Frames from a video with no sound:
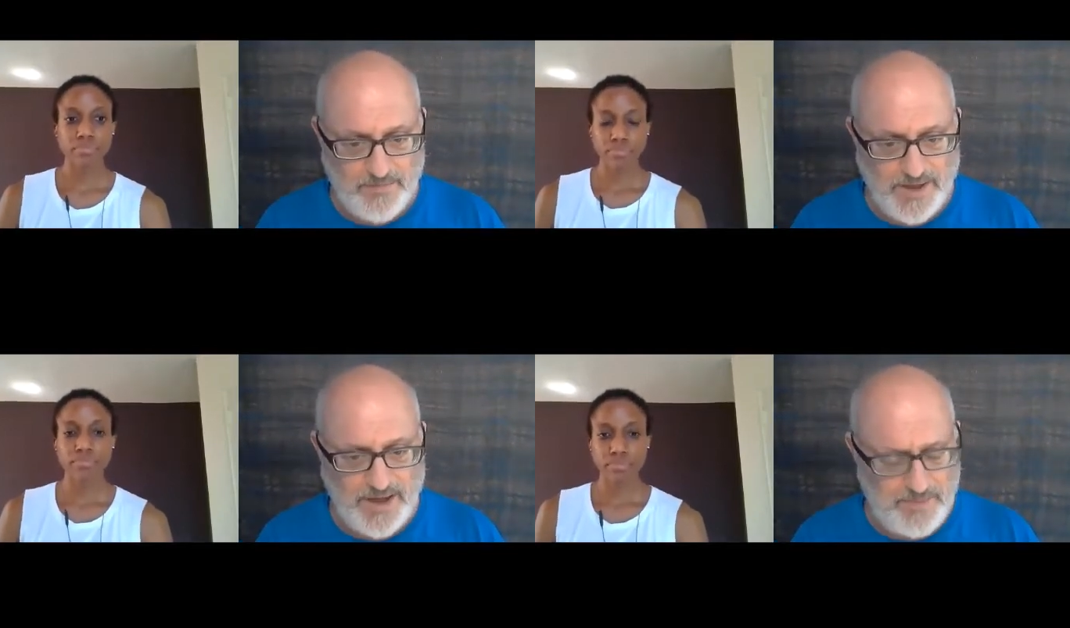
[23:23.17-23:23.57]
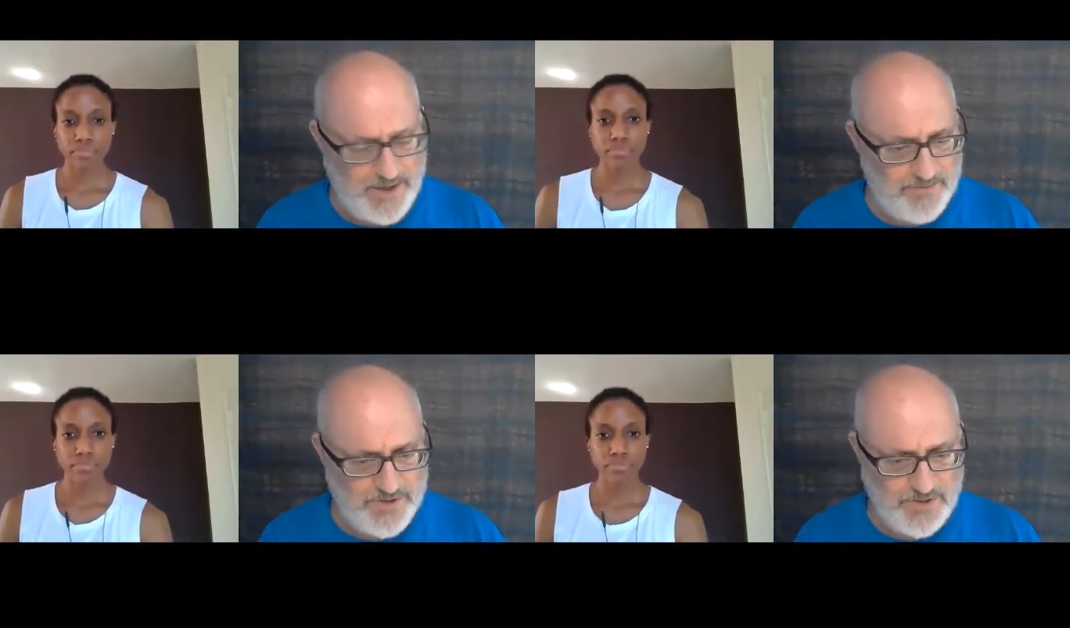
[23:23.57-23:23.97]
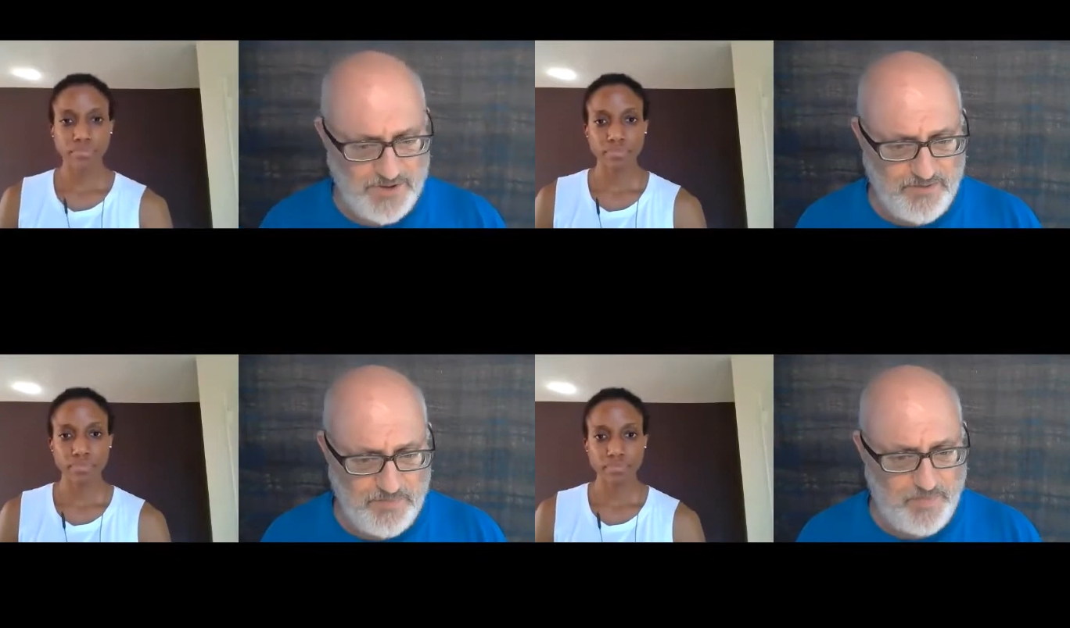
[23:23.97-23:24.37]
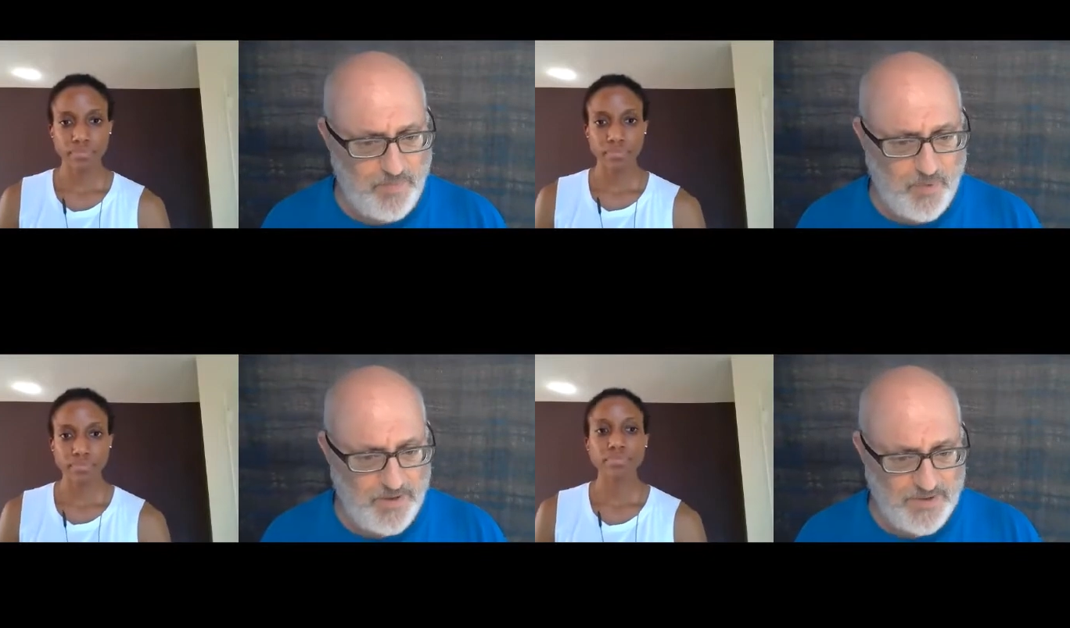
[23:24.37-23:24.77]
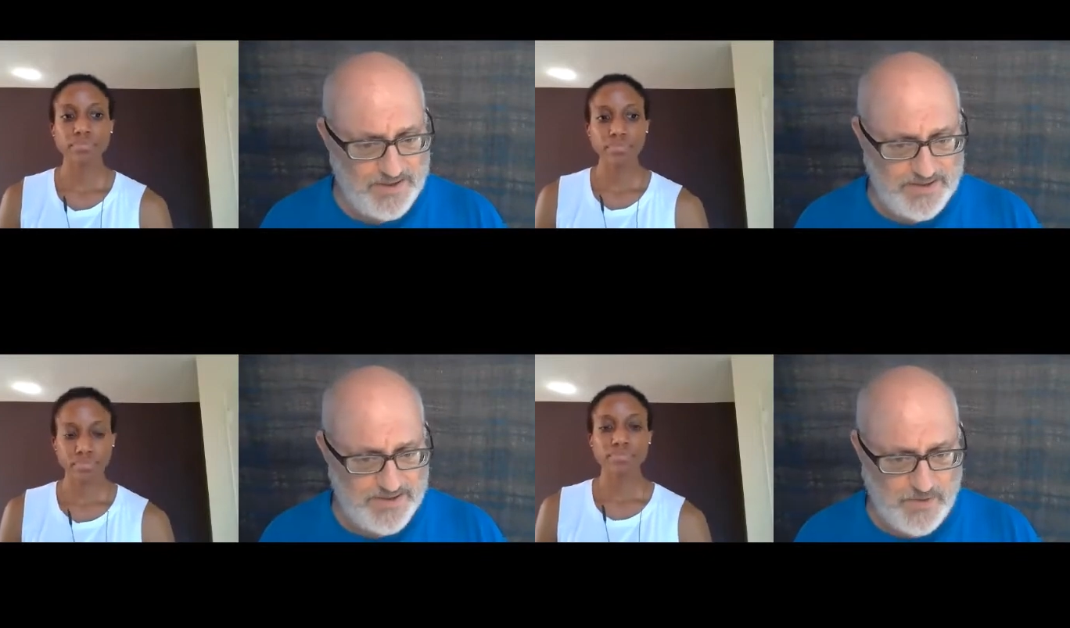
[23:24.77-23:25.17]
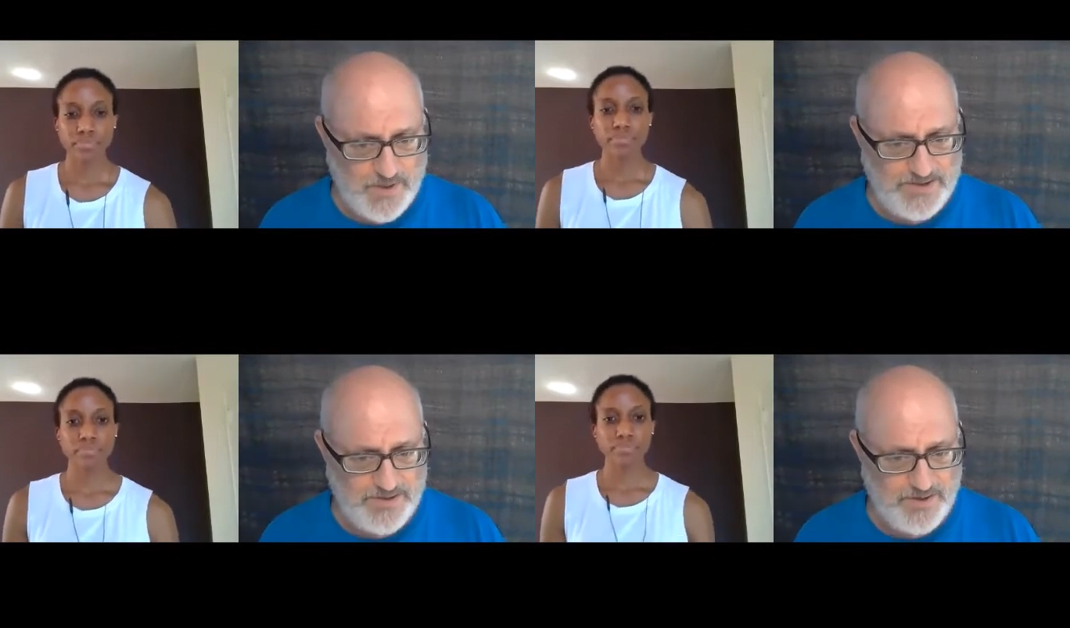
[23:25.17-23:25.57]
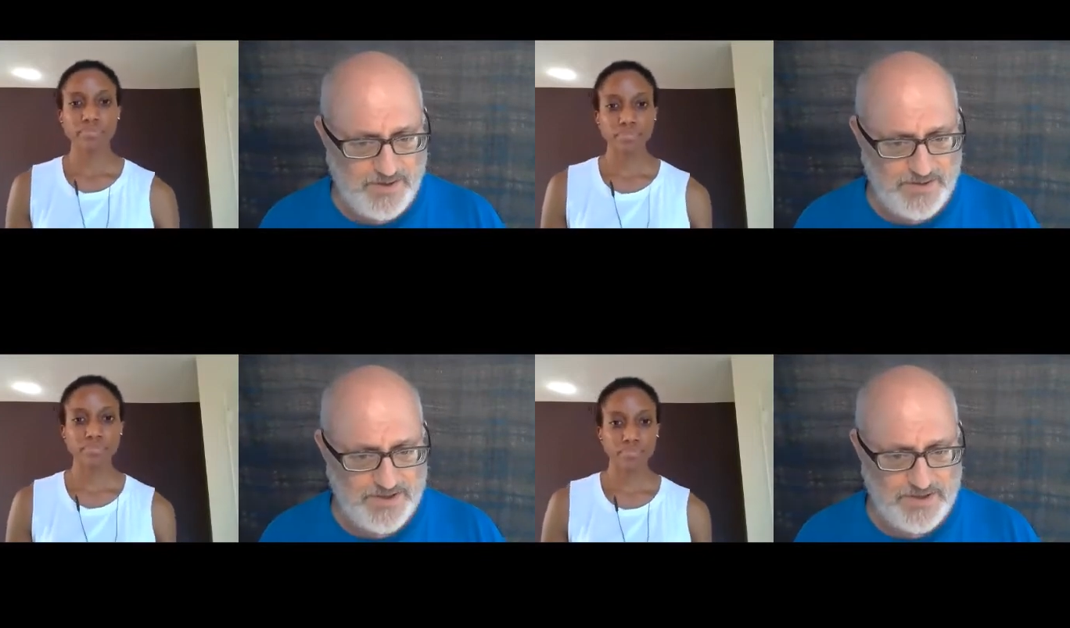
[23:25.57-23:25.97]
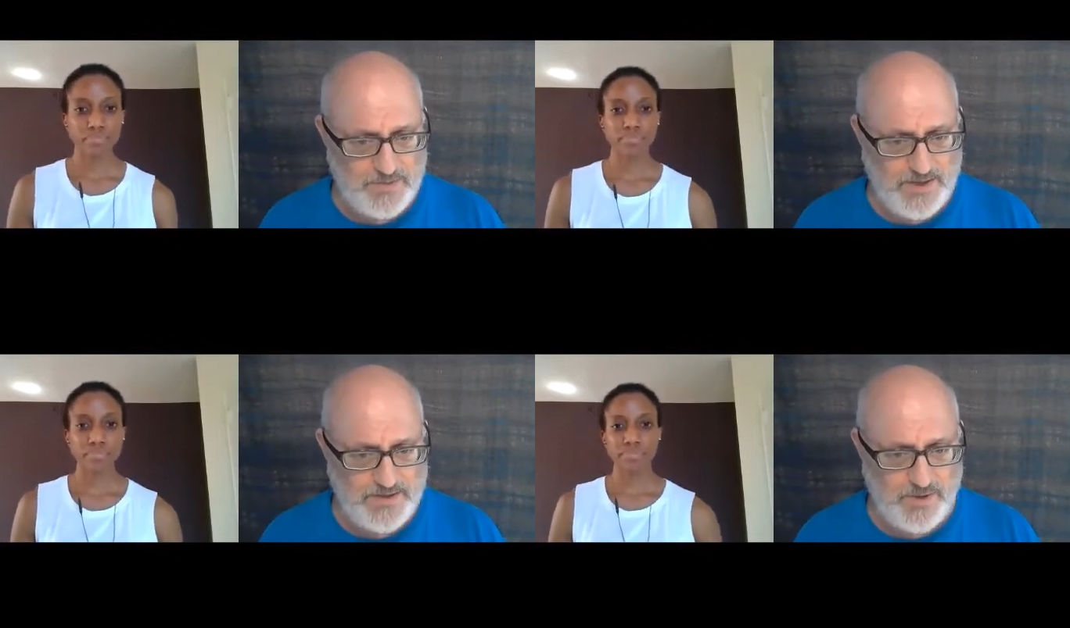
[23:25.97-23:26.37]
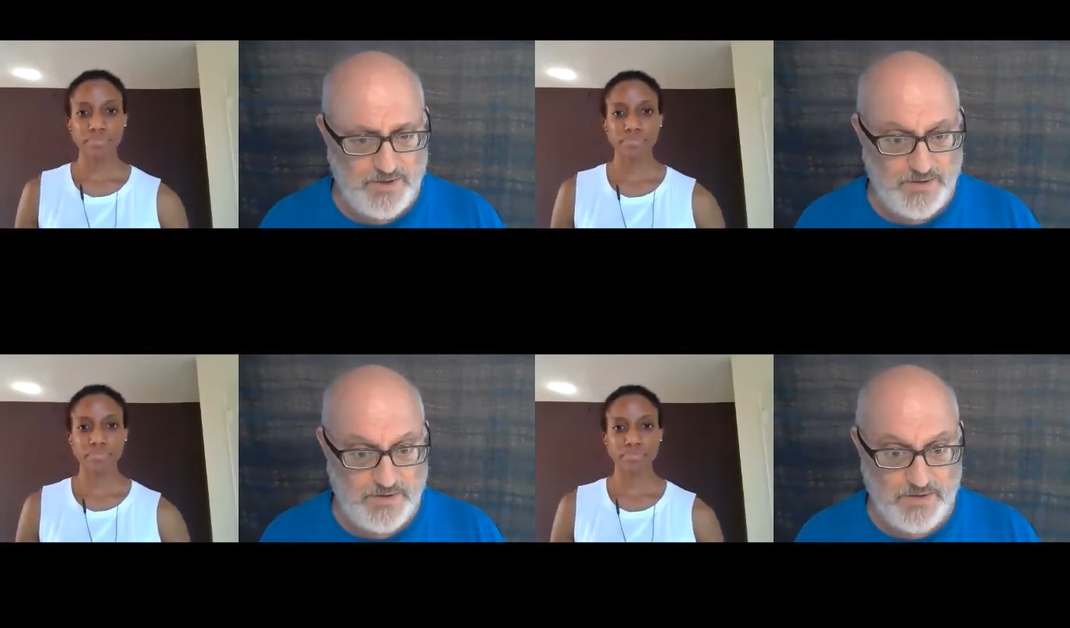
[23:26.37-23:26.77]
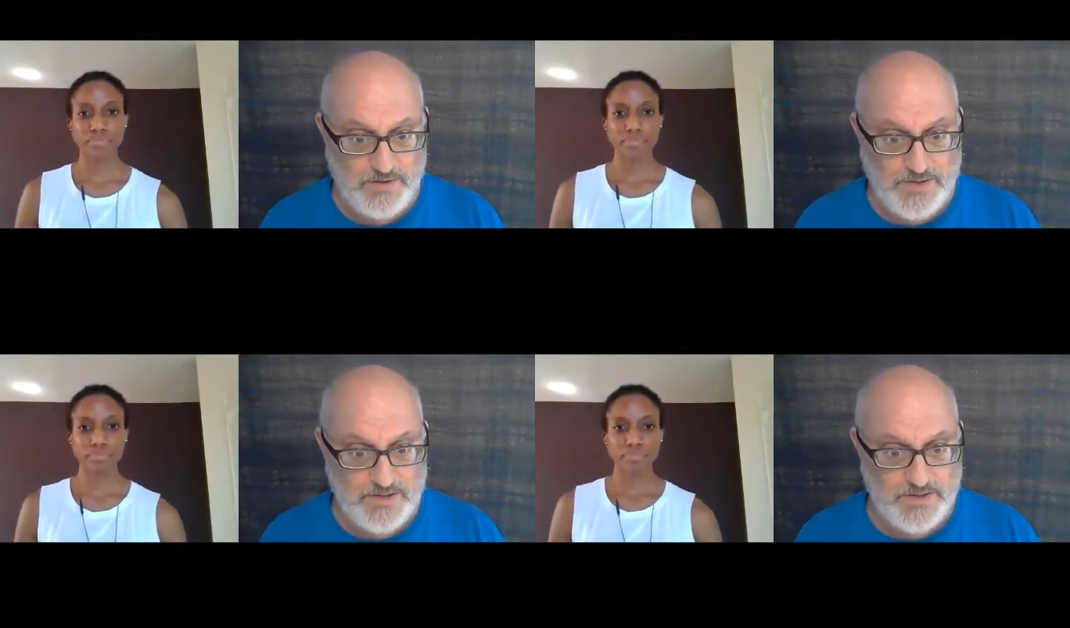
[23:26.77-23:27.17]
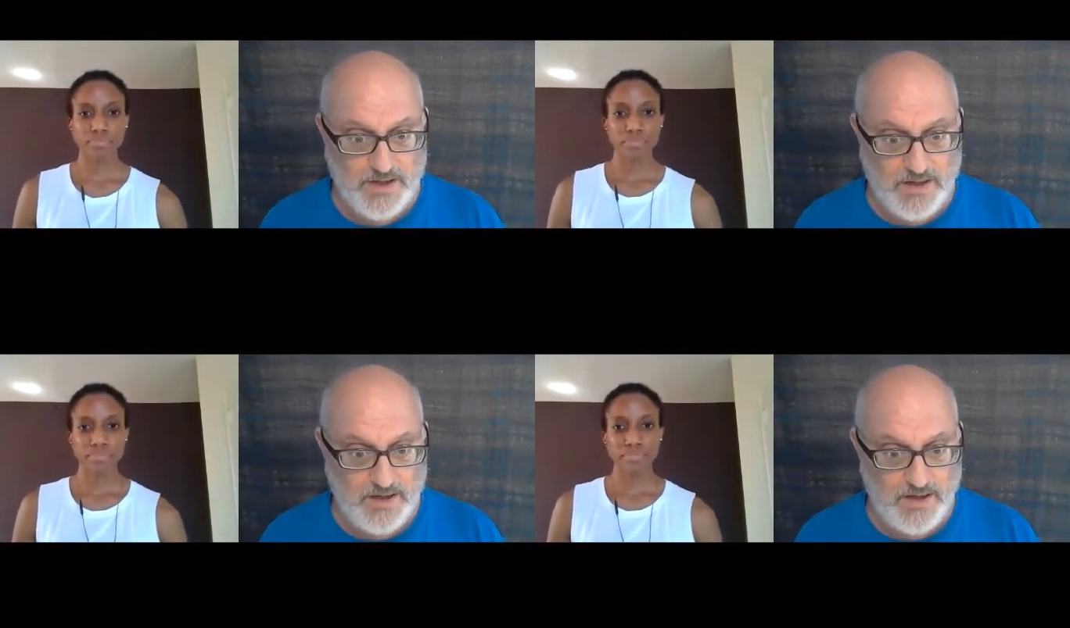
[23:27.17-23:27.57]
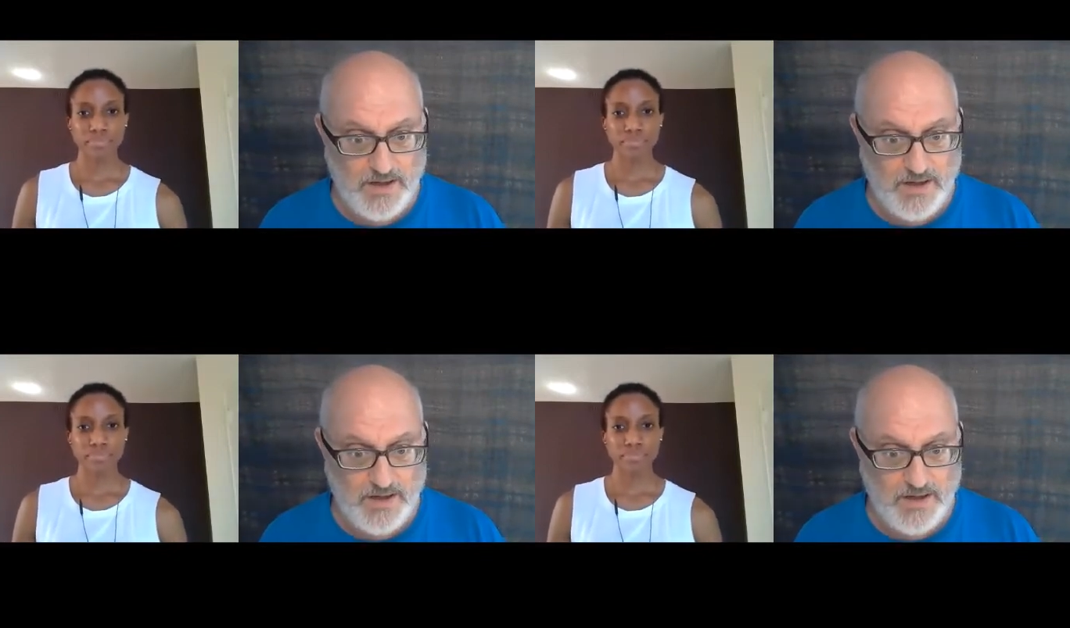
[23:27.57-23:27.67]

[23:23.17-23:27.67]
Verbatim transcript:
Speaker 1: But I mean, I'm sure you were in that situation during those six weeks where you mm-hmm. you're just like,